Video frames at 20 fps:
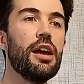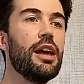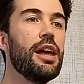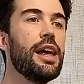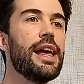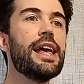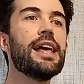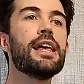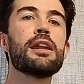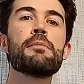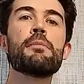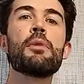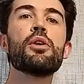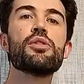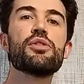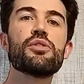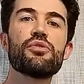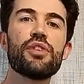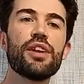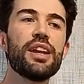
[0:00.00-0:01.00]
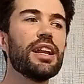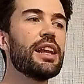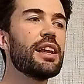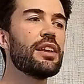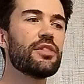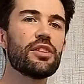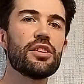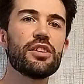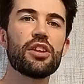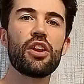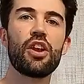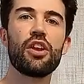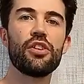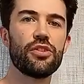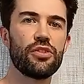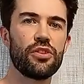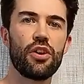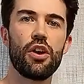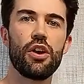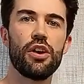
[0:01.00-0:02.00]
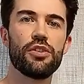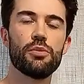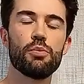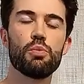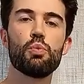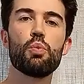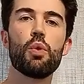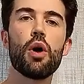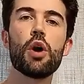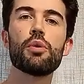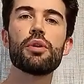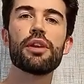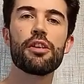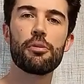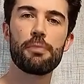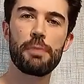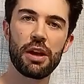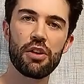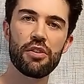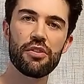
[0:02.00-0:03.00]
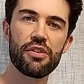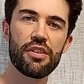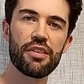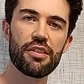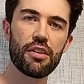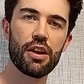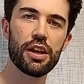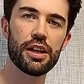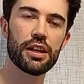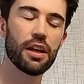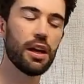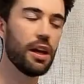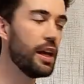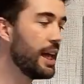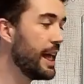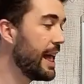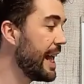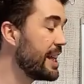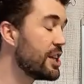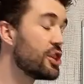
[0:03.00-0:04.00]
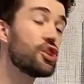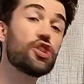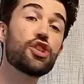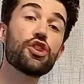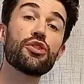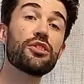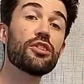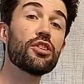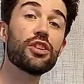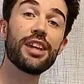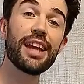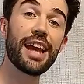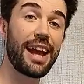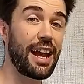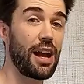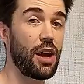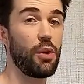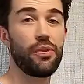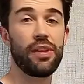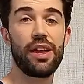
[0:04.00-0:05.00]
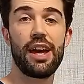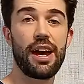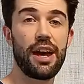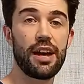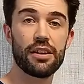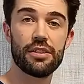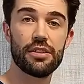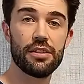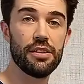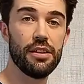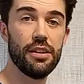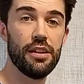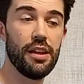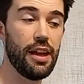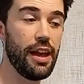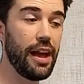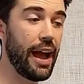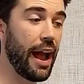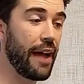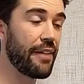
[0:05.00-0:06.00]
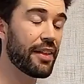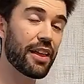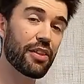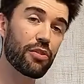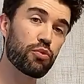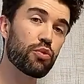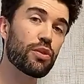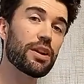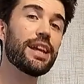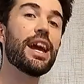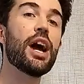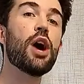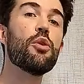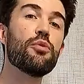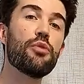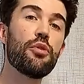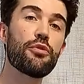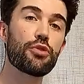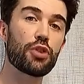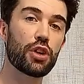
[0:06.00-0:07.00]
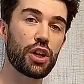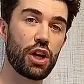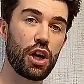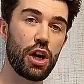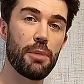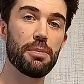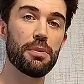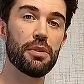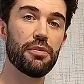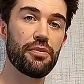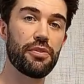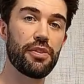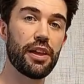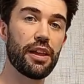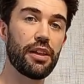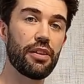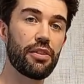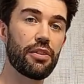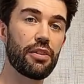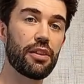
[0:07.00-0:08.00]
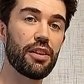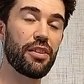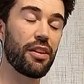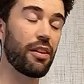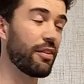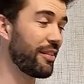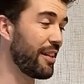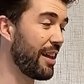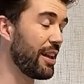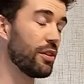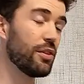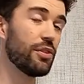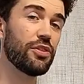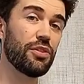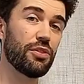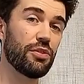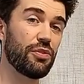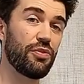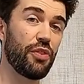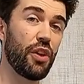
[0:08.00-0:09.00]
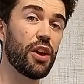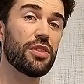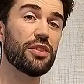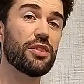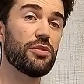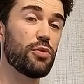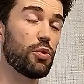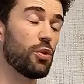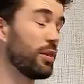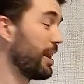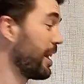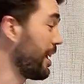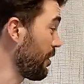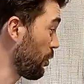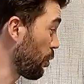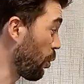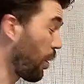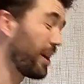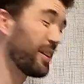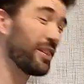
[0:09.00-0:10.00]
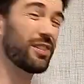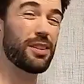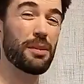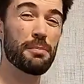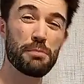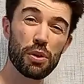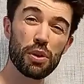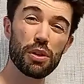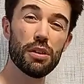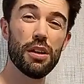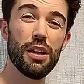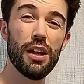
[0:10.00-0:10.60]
innermost feelings and desires and world experience is like. It's just looking at how they act. And that's really helpful for a couple of things, because it tells us, first of all, it's quite simple,